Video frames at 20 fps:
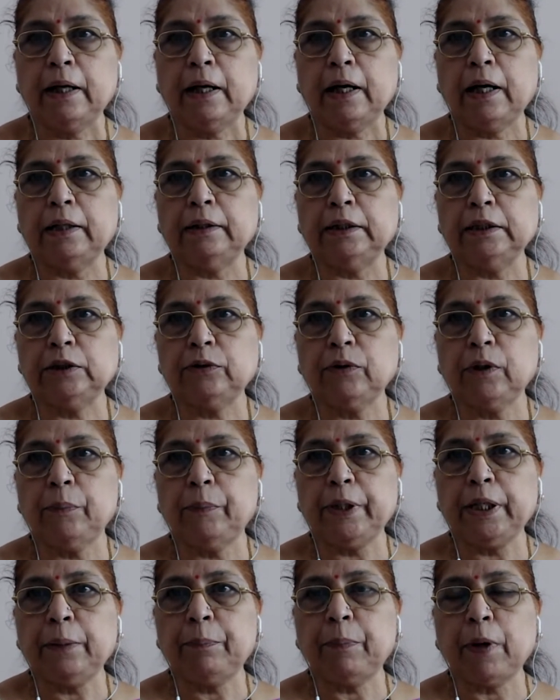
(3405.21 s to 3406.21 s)
and this will
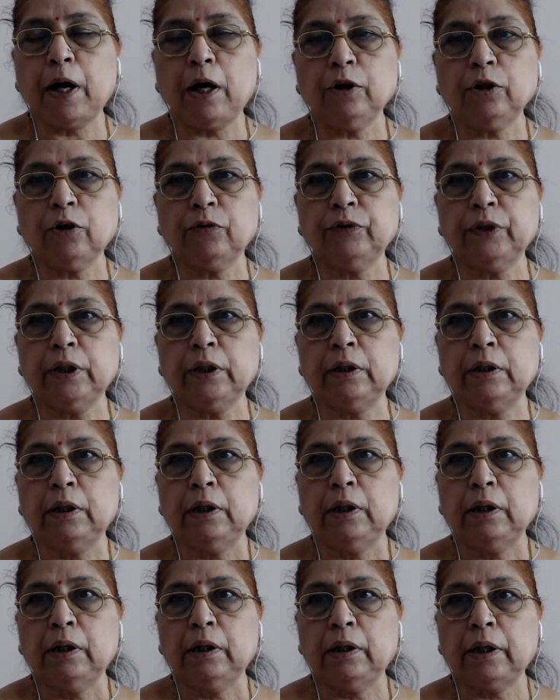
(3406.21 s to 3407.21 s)
be part of the
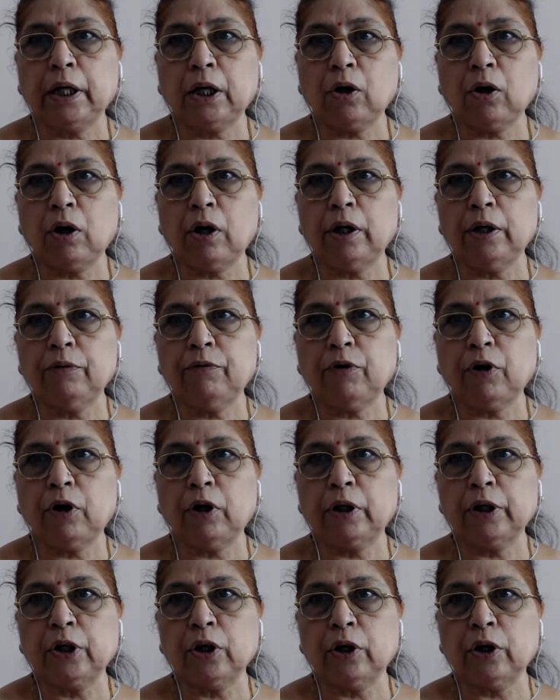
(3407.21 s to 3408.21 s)
record
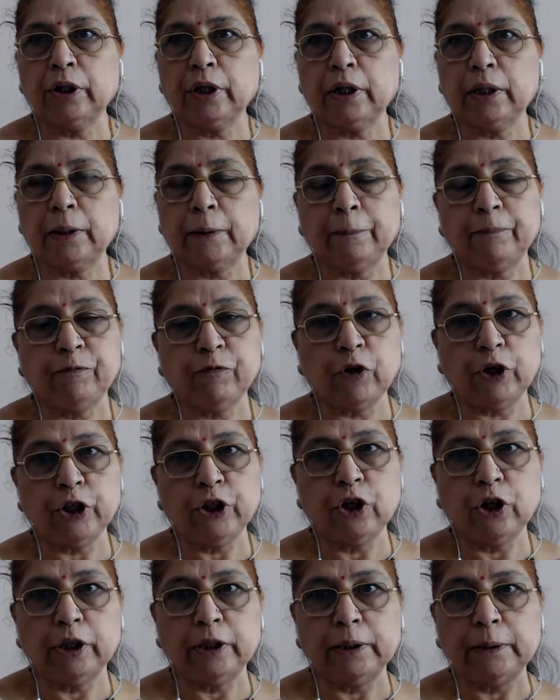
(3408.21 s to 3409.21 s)
for
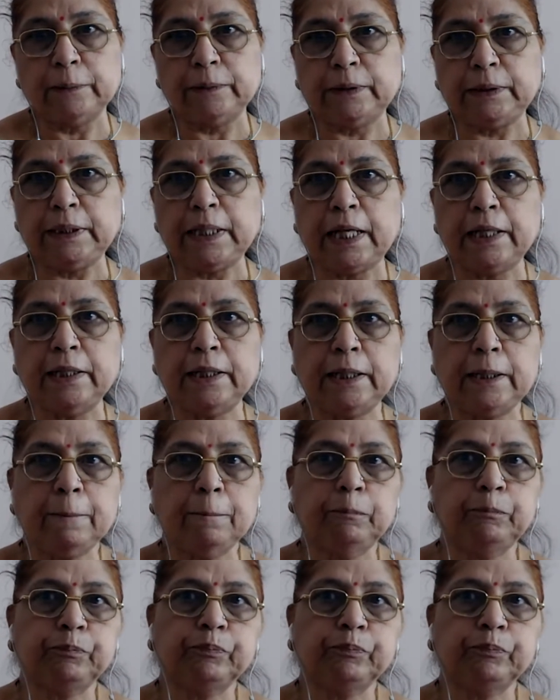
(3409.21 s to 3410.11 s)
your CIE,